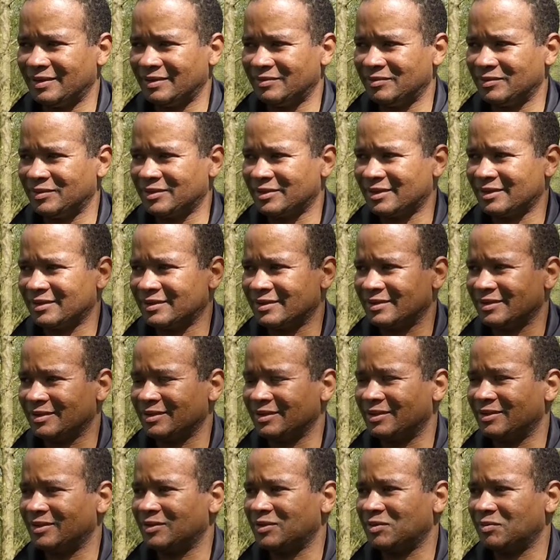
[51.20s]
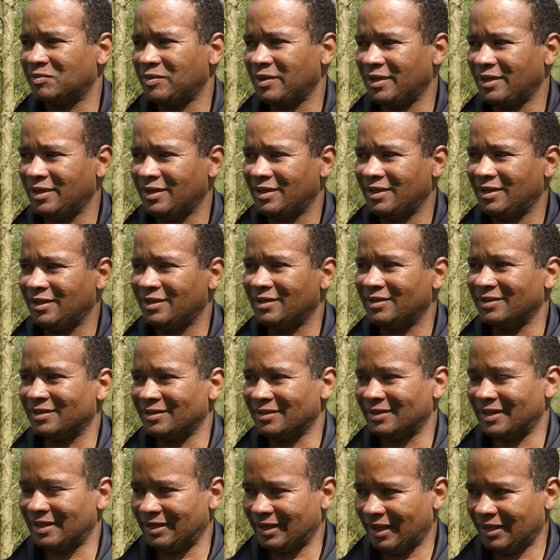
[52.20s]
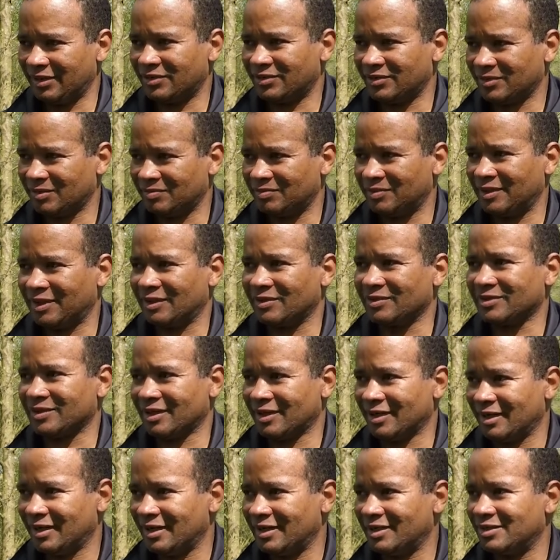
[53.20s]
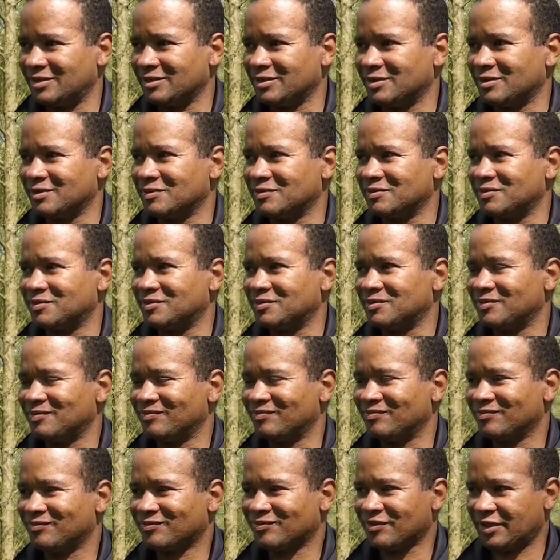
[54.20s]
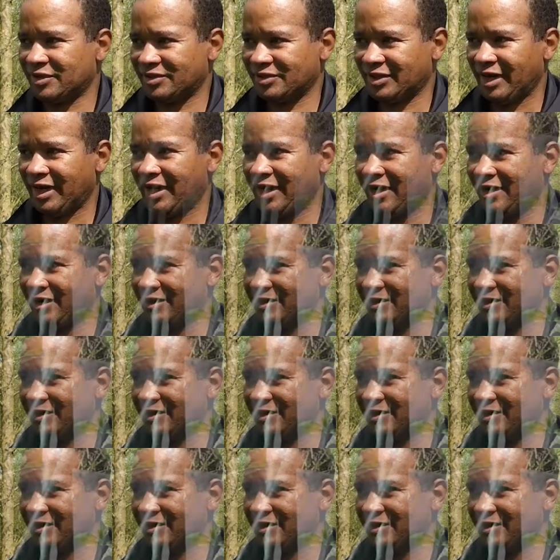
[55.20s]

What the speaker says: it was good to be in nature, be outside, sort of fresh air,